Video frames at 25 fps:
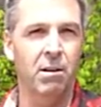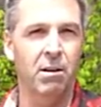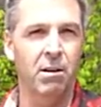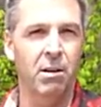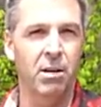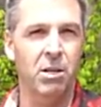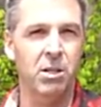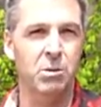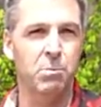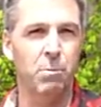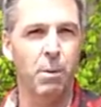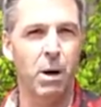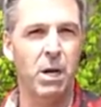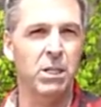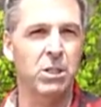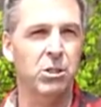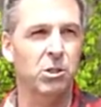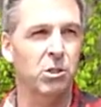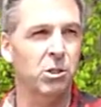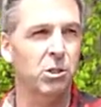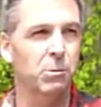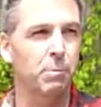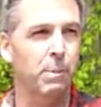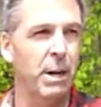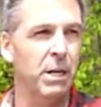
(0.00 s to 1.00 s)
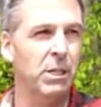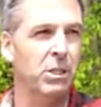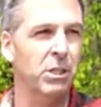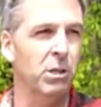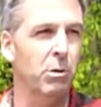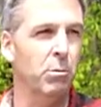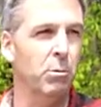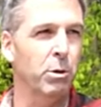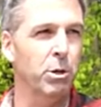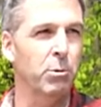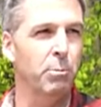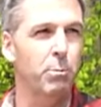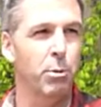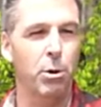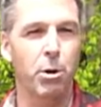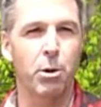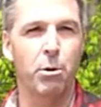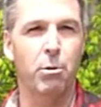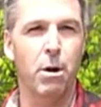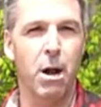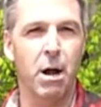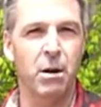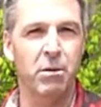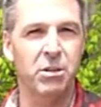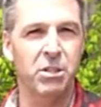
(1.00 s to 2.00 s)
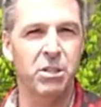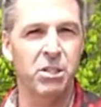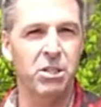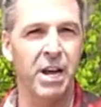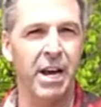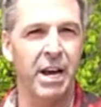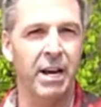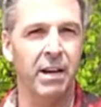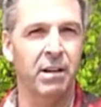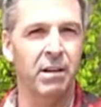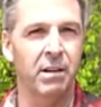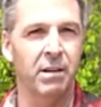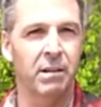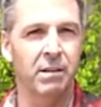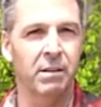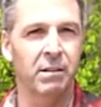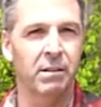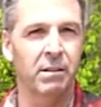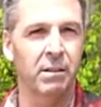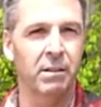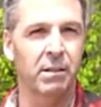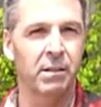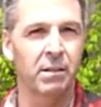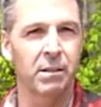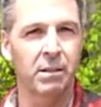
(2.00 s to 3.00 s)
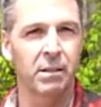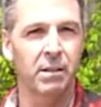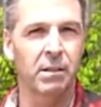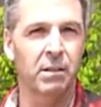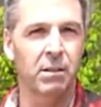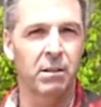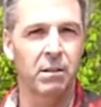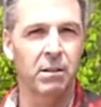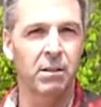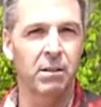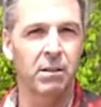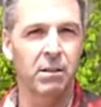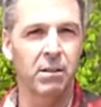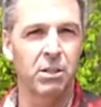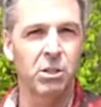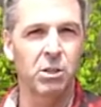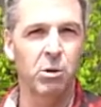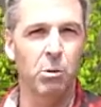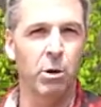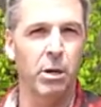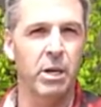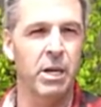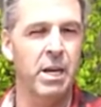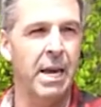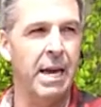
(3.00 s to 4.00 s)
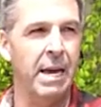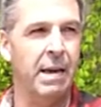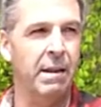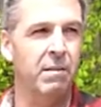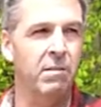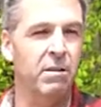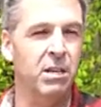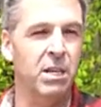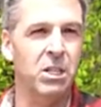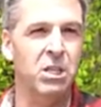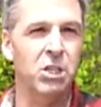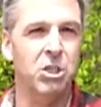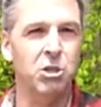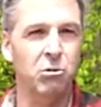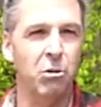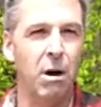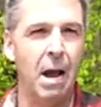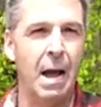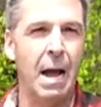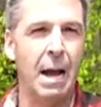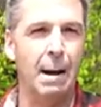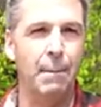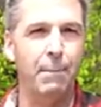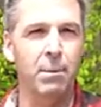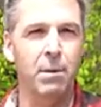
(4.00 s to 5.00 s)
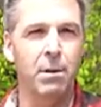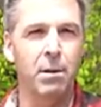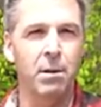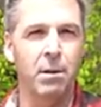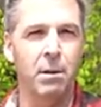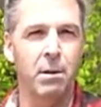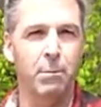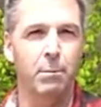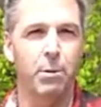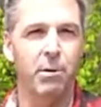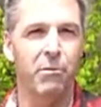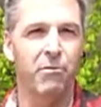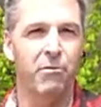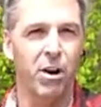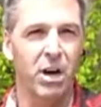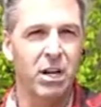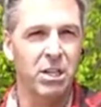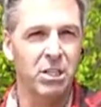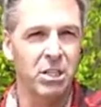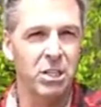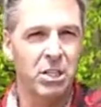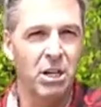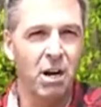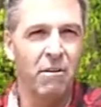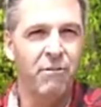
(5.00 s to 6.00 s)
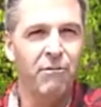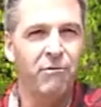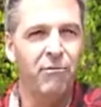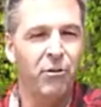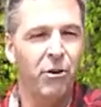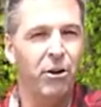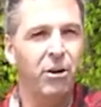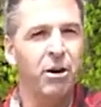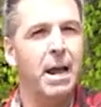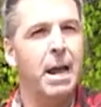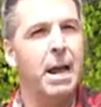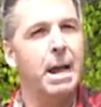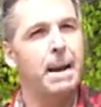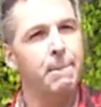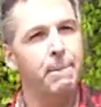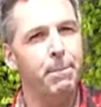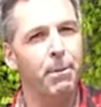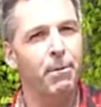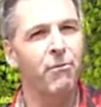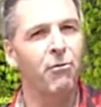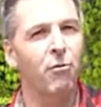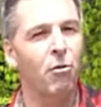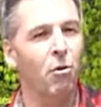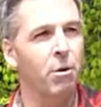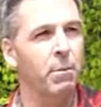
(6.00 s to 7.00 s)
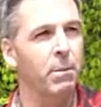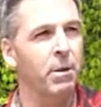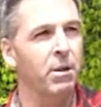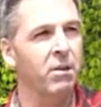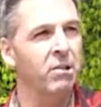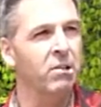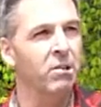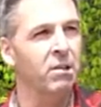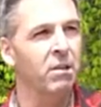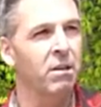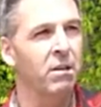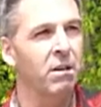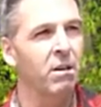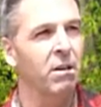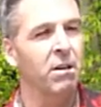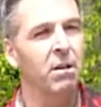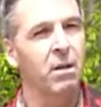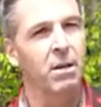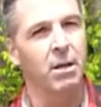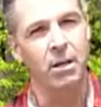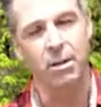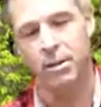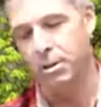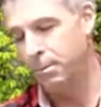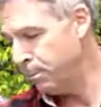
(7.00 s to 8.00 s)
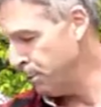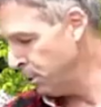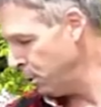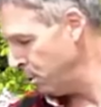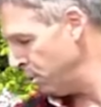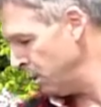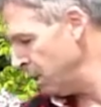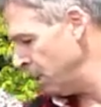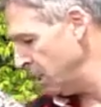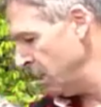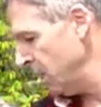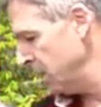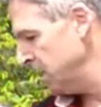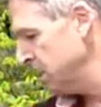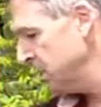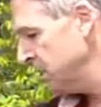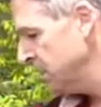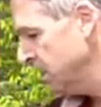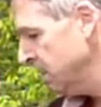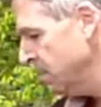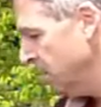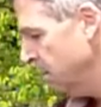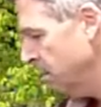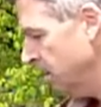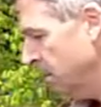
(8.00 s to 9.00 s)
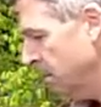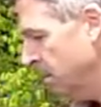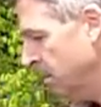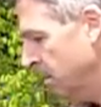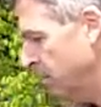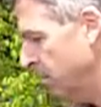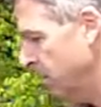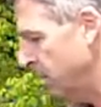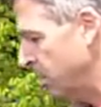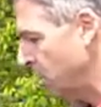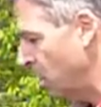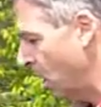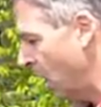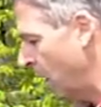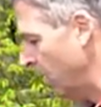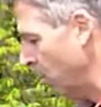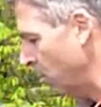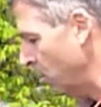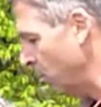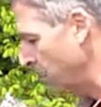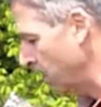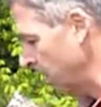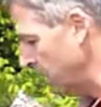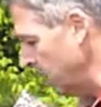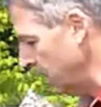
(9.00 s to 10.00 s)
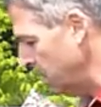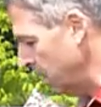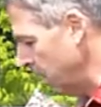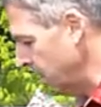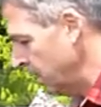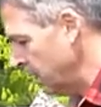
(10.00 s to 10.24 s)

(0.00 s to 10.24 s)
his muscle, especially when you put it around his neck. So again, this strap provides comfort and performance. And the beauty is that not only